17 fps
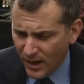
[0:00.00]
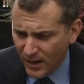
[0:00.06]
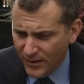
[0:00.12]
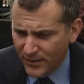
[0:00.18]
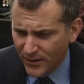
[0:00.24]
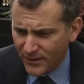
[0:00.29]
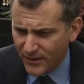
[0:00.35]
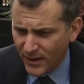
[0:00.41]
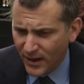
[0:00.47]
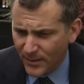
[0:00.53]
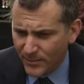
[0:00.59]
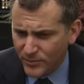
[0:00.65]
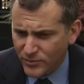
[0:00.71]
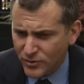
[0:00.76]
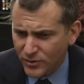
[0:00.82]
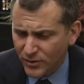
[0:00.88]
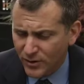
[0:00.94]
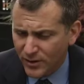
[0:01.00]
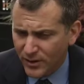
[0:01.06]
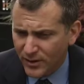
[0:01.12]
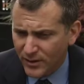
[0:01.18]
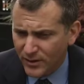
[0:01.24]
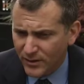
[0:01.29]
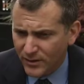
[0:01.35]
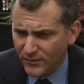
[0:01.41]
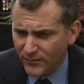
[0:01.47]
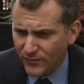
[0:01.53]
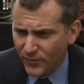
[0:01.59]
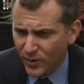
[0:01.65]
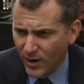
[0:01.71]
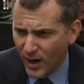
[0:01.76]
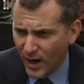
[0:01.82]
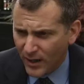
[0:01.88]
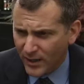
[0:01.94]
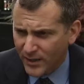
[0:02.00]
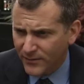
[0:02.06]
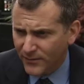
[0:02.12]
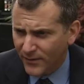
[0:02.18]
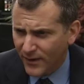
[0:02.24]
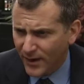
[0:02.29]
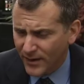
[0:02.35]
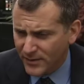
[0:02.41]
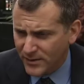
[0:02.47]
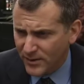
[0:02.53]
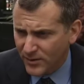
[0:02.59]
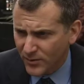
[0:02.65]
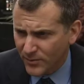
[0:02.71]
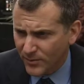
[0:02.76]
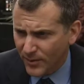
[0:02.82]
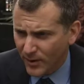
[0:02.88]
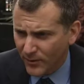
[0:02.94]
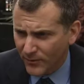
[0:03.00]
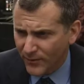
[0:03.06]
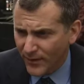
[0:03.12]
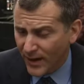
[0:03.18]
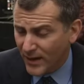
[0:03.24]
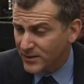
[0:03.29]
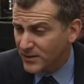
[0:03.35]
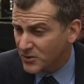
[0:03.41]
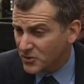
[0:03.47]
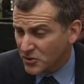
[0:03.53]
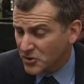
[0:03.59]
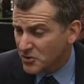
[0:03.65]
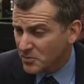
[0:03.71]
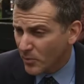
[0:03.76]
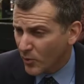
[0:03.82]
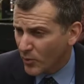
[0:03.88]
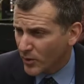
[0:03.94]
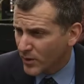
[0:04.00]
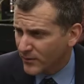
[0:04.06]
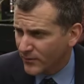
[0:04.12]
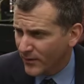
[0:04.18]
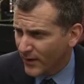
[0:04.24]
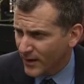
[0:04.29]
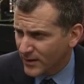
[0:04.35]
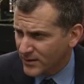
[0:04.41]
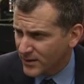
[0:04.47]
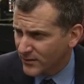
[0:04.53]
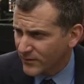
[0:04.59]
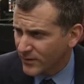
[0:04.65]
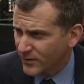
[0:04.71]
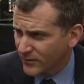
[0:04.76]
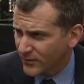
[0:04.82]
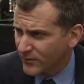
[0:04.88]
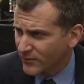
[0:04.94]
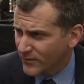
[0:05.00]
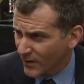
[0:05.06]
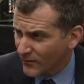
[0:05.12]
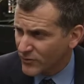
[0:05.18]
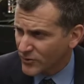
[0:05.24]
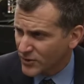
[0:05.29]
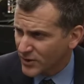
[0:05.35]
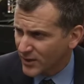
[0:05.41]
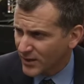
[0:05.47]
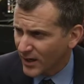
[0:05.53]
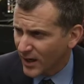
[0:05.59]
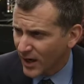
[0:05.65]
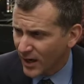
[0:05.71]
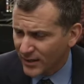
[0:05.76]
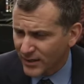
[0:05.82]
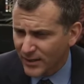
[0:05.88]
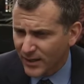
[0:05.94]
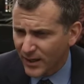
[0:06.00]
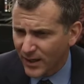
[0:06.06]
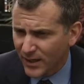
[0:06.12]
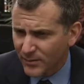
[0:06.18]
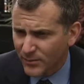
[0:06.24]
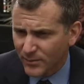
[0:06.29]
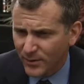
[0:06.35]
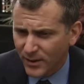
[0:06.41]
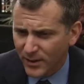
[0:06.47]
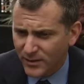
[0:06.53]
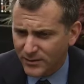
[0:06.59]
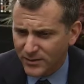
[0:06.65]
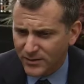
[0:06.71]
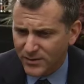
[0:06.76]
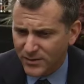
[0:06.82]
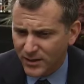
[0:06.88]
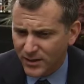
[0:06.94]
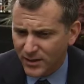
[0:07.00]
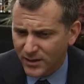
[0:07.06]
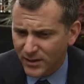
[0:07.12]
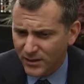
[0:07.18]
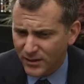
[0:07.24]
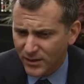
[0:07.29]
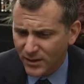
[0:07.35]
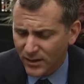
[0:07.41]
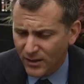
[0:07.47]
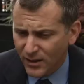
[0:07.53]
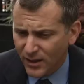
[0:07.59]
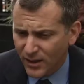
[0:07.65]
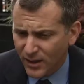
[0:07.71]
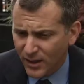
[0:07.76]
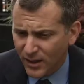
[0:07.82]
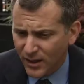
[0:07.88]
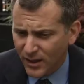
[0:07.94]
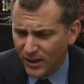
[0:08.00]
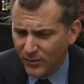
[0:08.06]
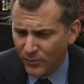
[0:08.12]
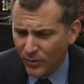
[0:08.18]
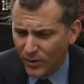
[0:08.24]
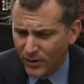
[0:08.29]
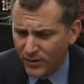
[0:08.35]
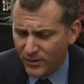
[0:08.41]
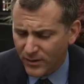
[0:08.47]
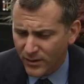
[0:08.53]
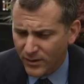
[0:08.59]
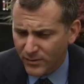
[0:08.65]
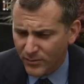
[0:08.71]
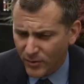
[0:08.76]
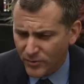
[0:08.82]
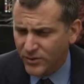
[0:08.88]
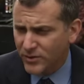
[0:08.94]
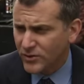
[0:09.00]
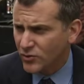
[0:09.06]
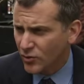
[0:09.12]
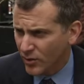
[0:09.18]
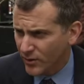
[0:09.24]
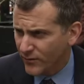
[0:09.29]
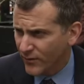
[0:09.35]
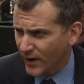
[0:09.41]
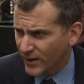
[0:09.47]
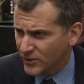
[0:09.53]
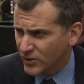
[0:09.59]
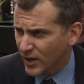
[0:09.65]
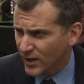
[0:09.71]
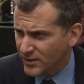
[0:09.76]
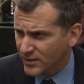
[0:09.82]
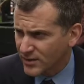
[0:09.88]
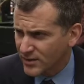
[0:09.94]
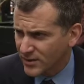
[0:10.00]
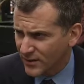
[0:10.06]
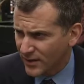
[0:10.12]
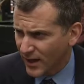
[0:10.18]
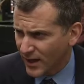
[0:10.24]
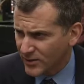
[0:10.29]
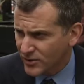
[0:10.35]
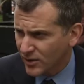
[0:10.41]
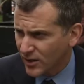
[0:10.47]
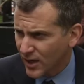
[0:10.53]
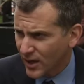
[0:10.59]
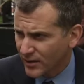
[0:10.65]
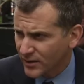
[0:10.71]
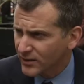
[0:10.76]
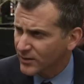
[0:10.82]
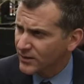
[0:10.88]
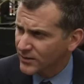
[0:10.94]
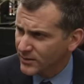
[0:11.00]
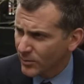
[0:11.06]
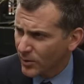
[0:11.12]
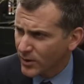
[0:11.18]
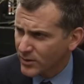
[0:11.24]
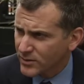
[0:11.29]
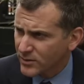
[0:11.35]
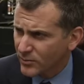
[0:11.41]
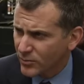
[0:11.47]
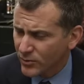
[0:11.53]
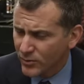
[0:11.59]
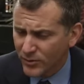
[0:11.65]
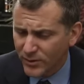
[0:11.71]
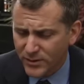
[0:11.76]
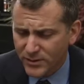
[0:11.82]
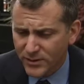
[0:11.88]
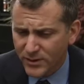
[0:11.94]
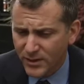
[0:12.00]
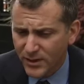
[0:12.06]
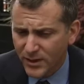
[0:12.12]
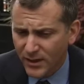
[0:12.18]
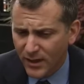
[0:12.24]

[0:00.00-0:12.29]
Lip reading: I think the opportunity for hockey fans here in Belfast, and just sporting fans, even if you've never seen a hockey game, to see one of the most historic franchises in the National Hockey League, the Boston Bruins,